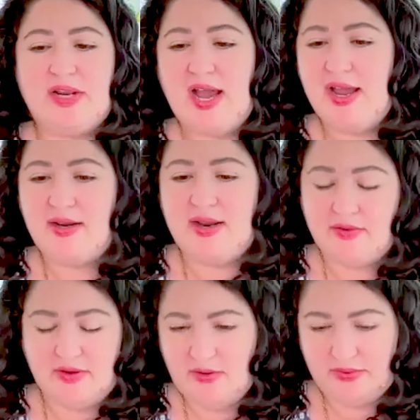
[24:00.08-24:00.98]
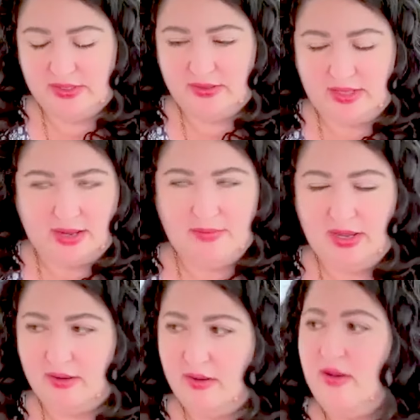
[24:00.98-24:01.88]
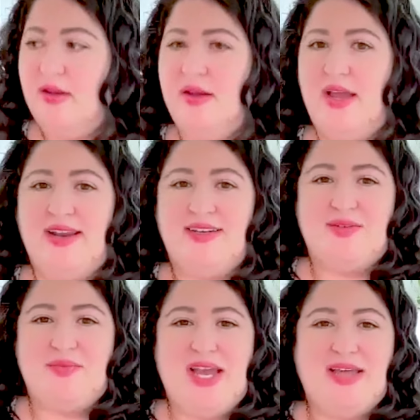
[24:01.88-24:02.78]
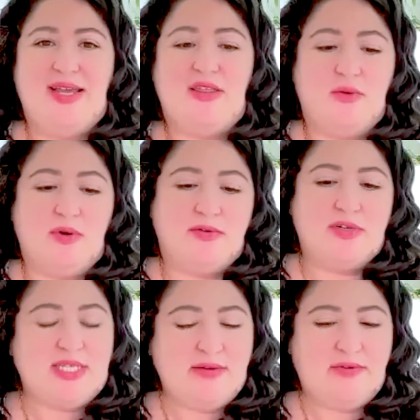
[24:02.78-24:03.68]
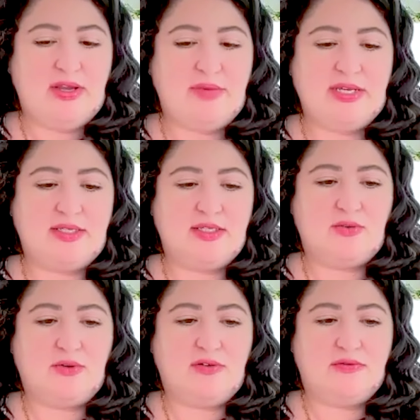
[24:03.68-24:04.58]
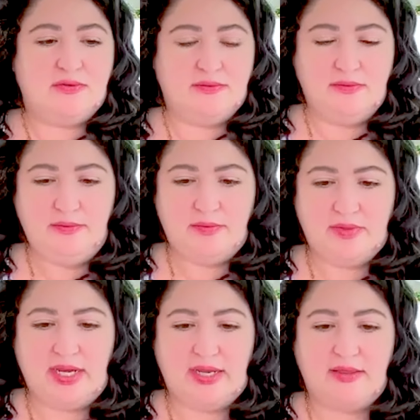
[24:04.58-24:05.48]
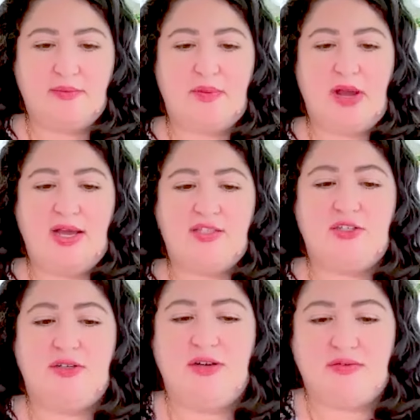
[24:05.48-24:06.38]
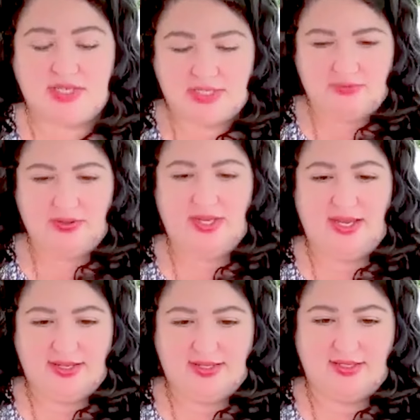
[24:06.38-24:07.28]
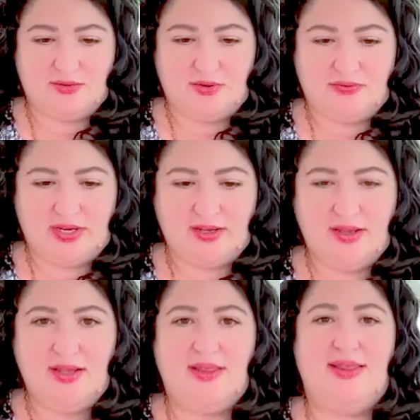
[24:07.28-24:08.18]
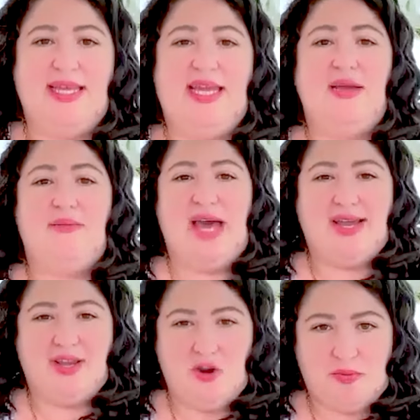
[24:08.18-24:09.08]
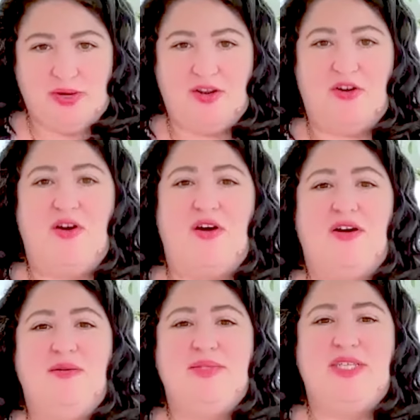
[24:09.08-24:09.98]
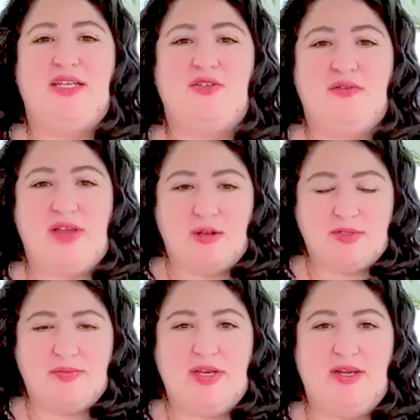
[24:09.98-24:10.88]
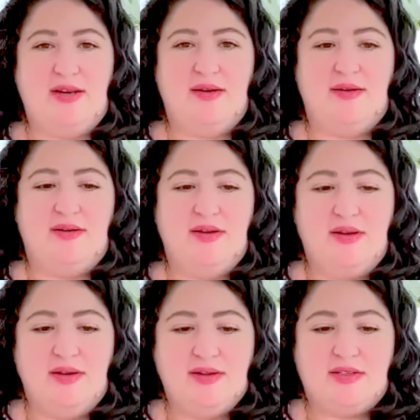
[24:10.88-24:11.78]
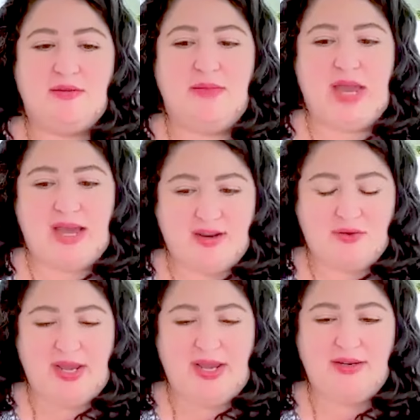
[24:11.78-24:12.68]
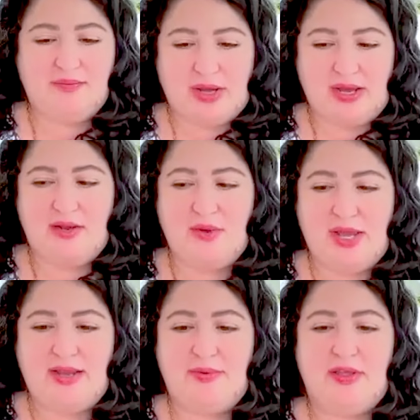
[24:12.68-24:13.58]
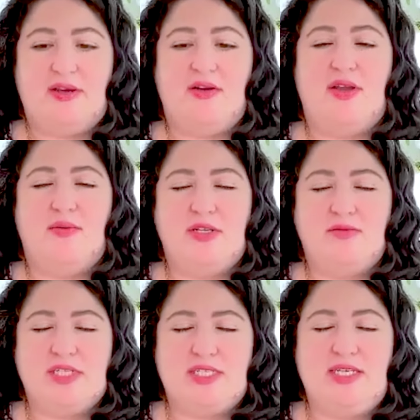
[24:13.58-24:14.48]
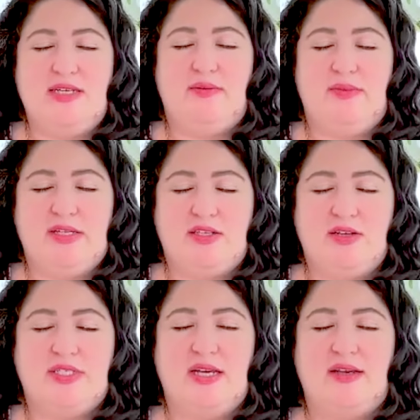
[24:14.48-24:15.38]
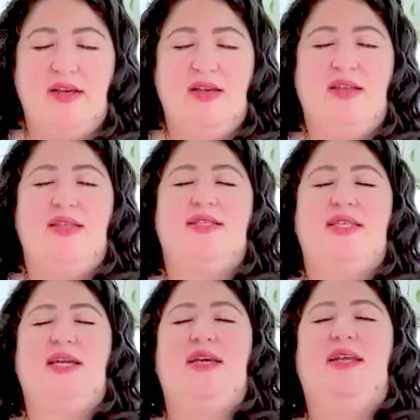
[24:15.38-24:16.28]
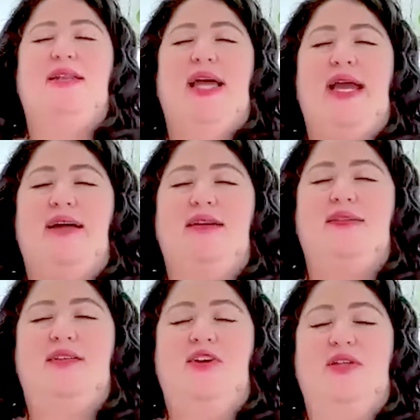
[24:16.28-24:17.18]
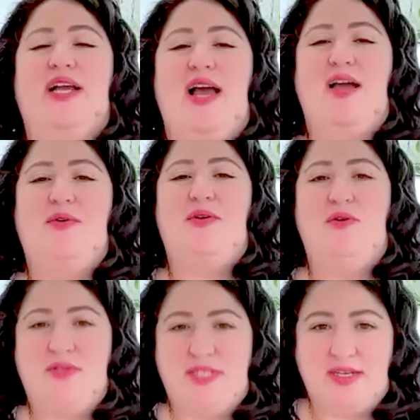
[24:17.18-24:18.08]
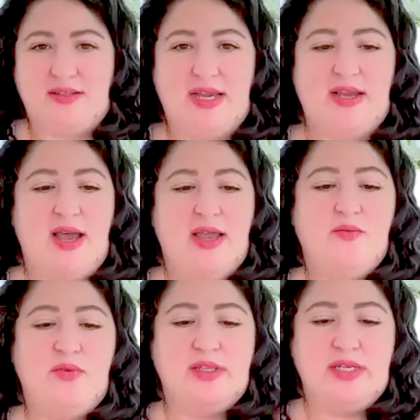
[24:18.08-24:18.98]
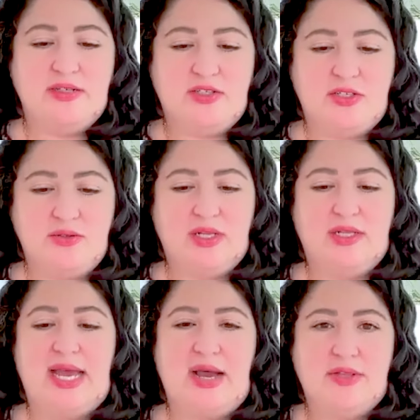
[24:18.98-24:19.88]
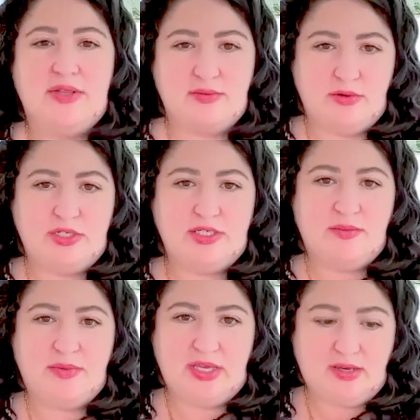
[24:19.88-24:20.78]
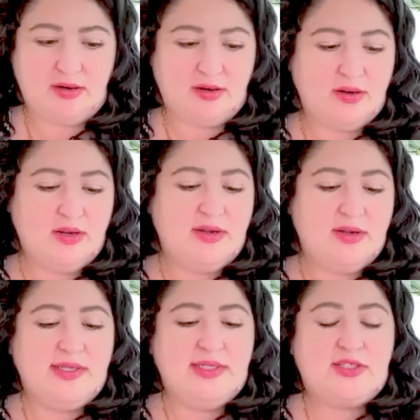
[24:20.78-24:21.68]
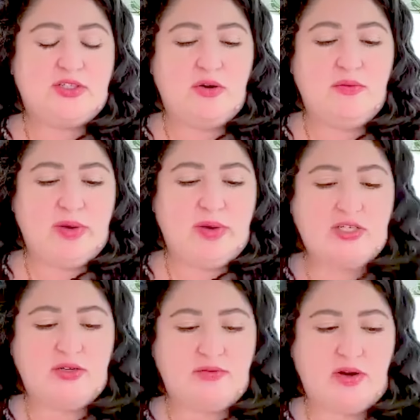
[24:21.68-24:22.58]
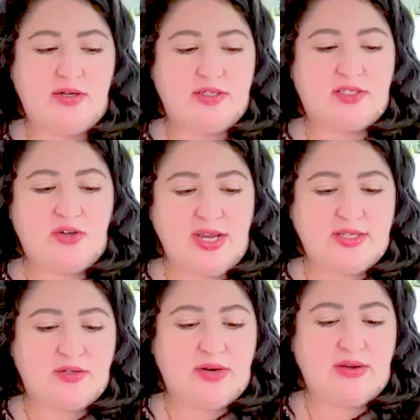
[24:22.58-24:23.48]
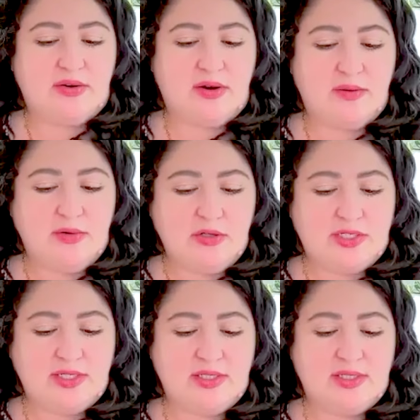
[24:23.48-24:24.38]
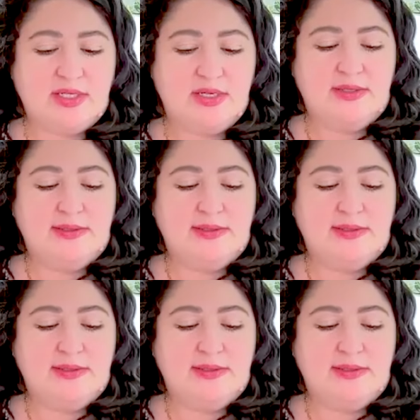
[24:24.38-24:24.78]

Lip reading: but I never knew what that meant. And to me, I like the word receiving because it's sort of like the posture of receiving is the sort of like leaning back and opening your arms. Like, it sort of helps me in a somatic way, body way, to be like, okay, what does receiving mean? So it's like, this thing can land, you know, like I will hold it. Like, I am willing to allow this emotion to be here. So much of our distress around our emotions